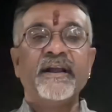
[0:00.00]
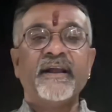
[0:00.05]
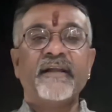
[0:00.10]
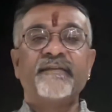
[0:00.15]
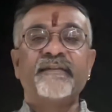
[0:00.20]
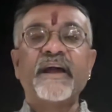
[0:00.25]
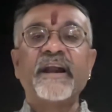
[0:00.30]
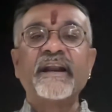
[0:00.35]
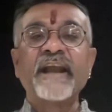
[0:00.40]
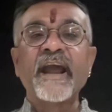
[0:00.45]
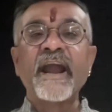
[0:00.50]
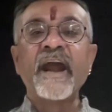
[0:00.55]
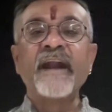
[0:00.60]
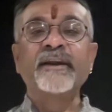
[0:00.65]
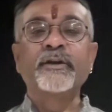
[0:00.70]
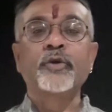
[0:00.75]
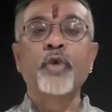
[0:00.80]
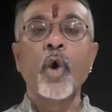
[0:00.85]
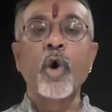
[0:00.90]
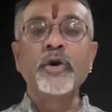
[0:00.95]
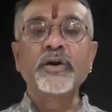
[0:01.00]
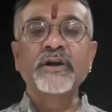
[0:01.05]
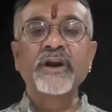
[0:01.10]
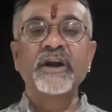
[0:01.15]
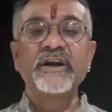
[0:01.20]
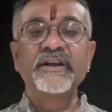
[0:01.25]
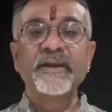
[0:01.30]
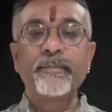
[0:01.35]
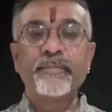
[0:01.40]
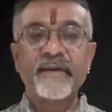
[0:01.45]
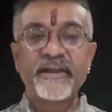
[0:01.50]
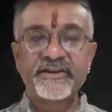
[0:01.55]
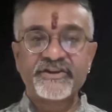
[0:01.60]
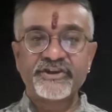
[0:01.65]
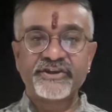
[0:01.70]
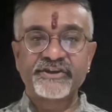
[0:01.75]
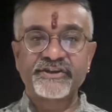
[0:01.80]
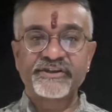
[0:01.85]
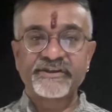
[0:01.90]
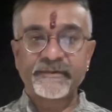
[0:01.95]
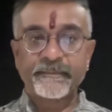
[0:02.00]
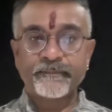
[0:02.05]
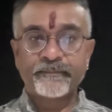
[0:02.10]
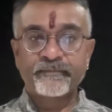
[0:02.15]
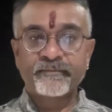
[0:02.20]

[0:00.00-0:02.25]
that I had doctored the pages,